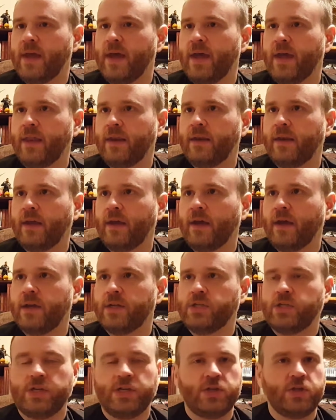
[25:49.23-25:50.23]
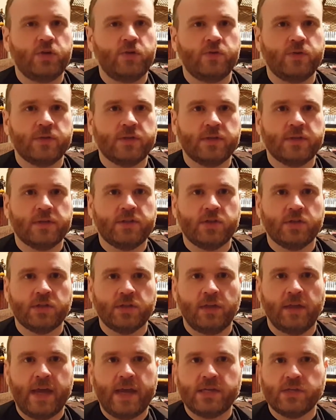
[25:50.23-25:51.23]
And she shoots
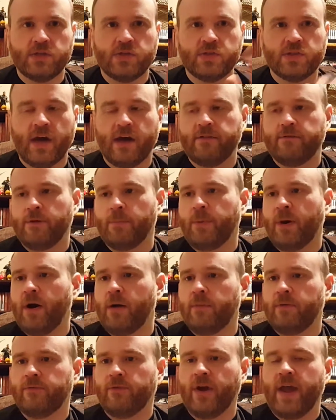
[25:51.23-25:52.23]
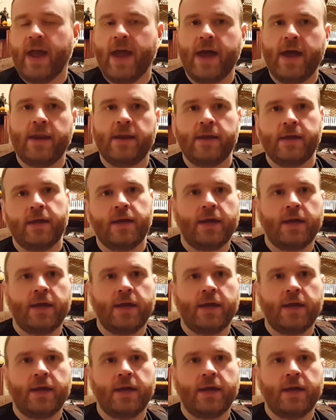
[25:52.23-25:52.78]
just lasers out of the palm of her hand.